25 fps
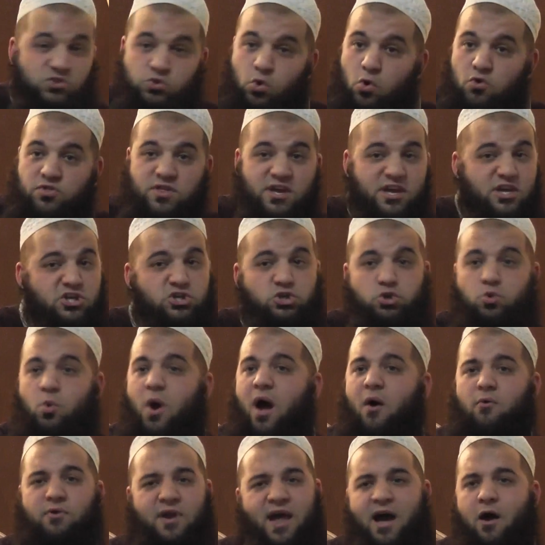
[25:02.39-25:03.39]
Sort the
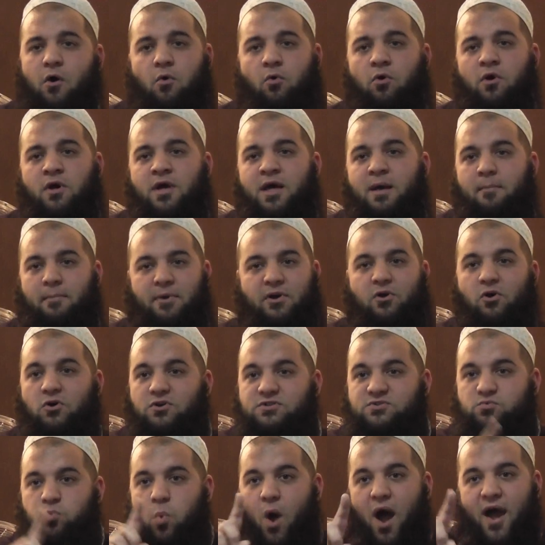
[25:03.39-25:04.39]
issue out now.
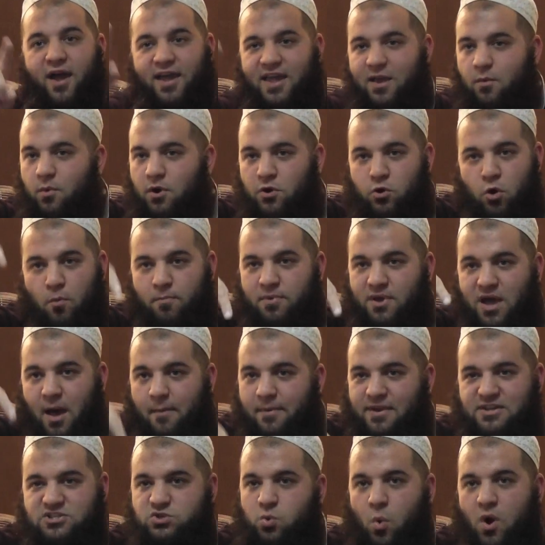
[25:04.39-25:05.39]
Because wahi will not be
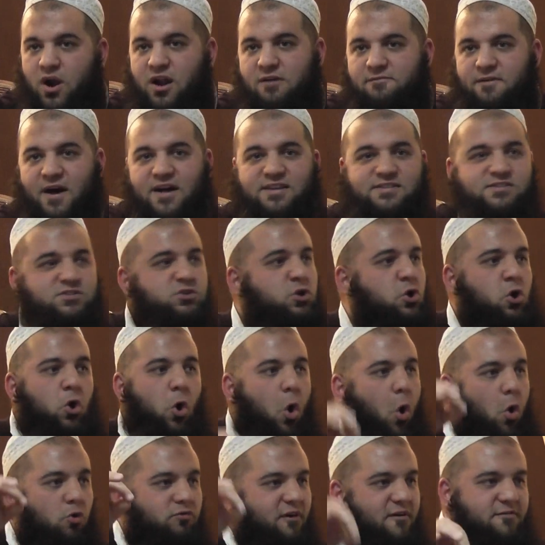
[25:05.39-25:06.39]
coming to one of us,
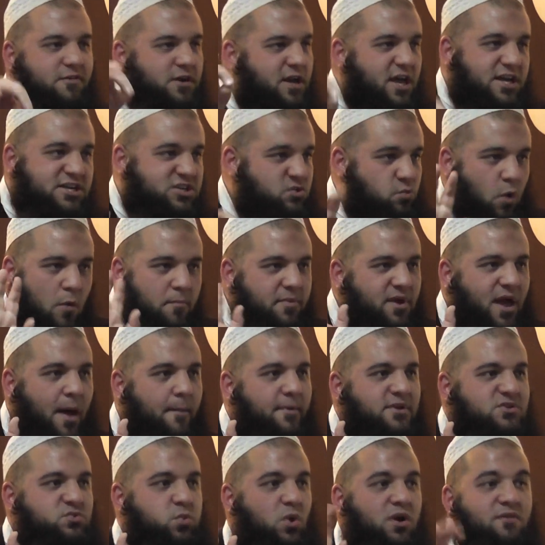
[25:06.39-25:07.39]
or revelation won't be
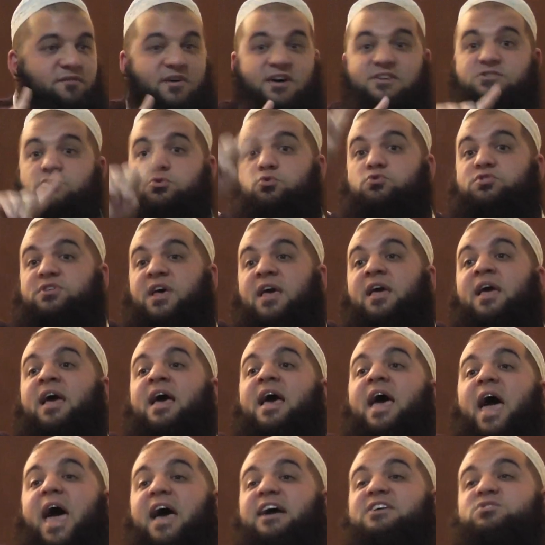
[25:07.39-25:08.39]
coming to one of us to
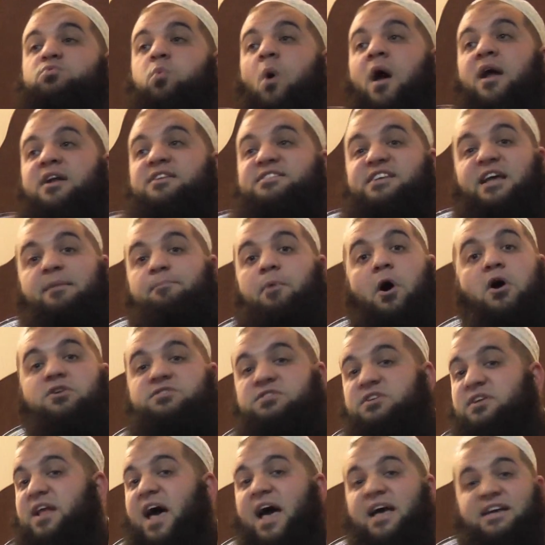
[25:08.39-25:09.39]
say X, Y, and Z
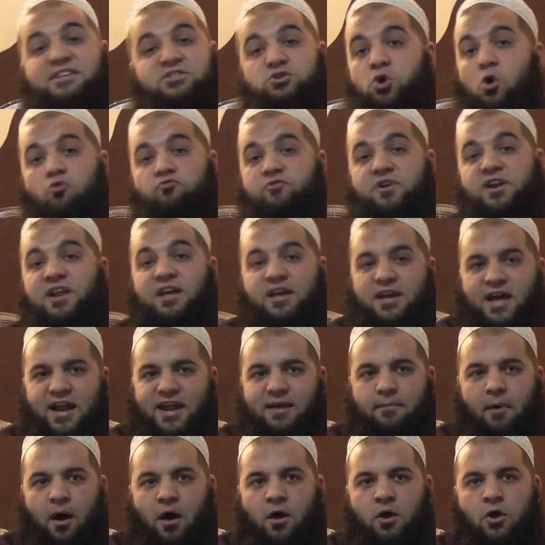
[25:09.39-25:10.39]
person is not reading
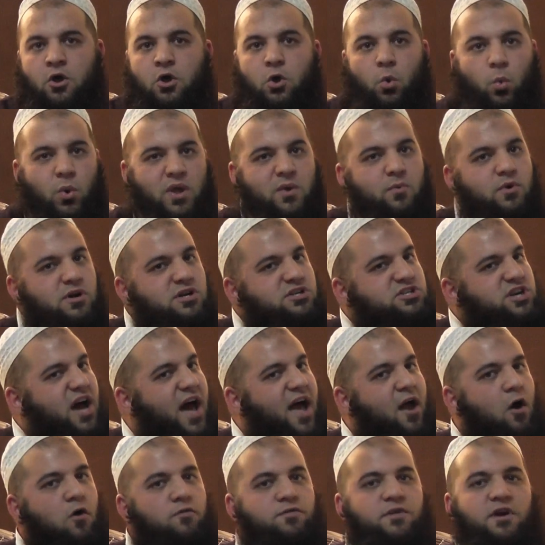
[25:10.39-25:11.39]
kalima. We will
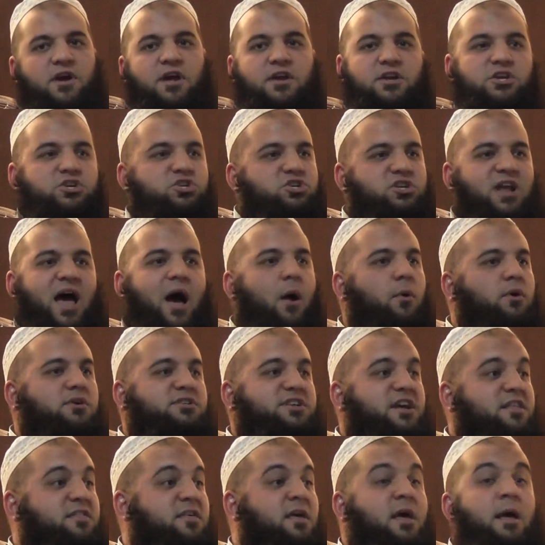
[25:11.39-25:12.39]
die on the condition at
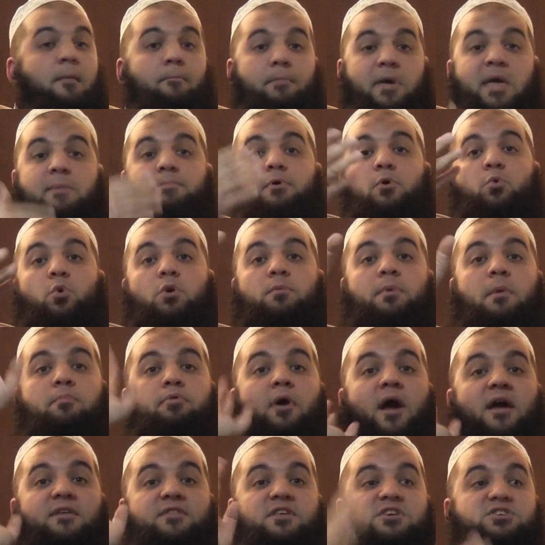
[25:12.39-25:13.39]
our death. People will
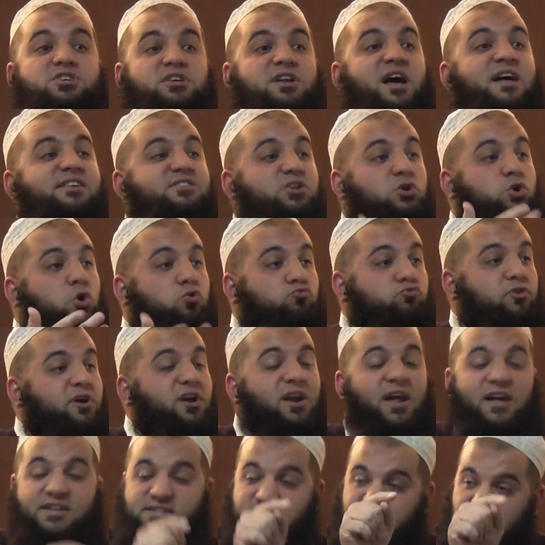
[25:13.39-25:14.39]
be praying the janazah not
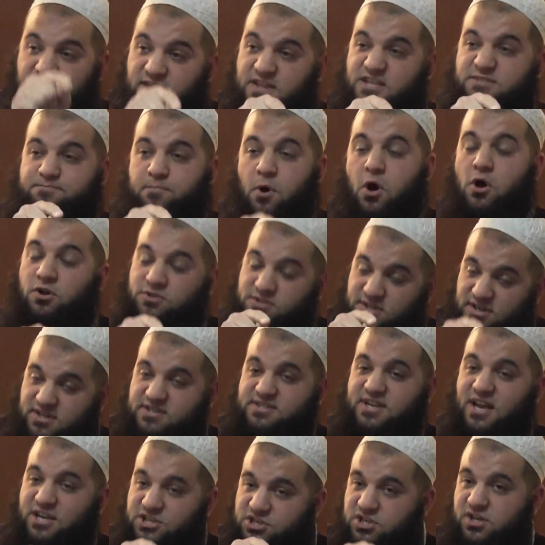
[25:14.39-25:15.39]
realizing that this
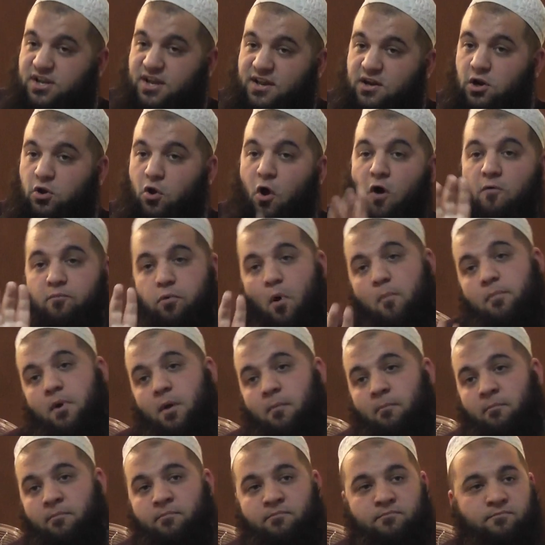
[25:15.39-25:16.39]
person is actually in a lot of
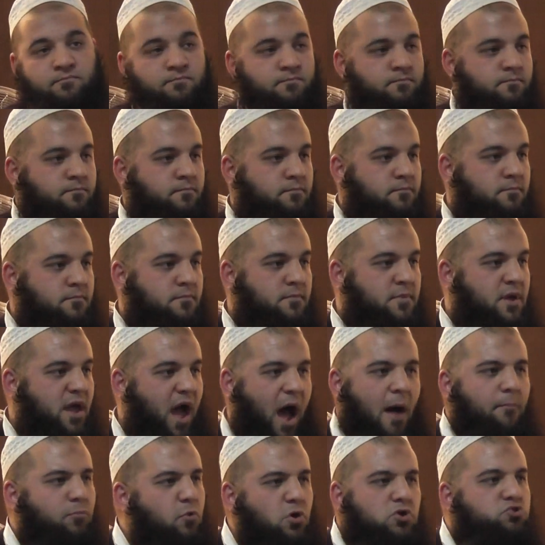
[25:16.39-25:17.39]
problem.
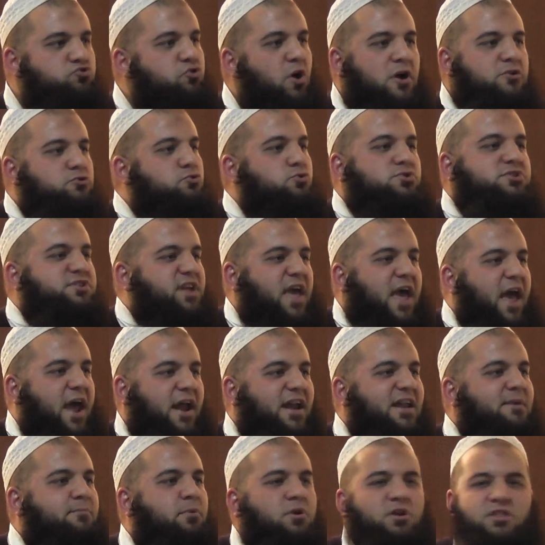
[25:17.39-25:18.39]
I'm not trying to
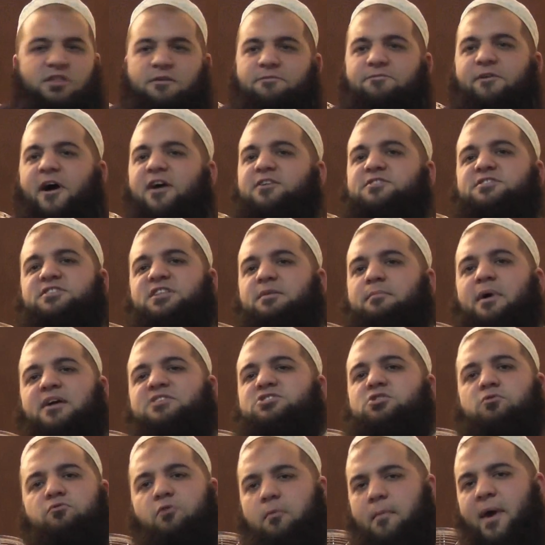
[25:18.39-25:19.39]
scare anybody. The fact of the
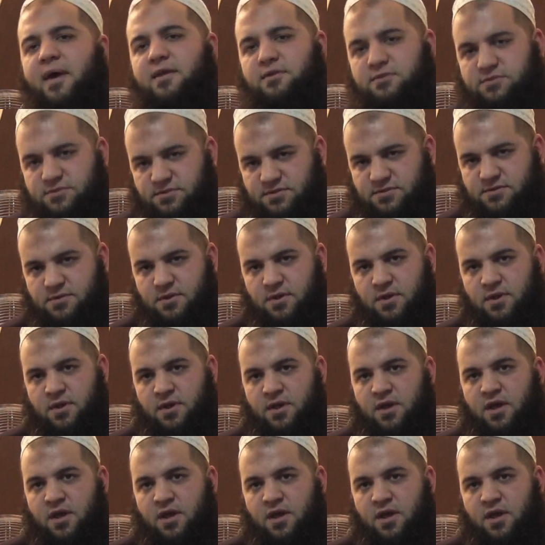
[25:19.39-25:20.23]
matter remains.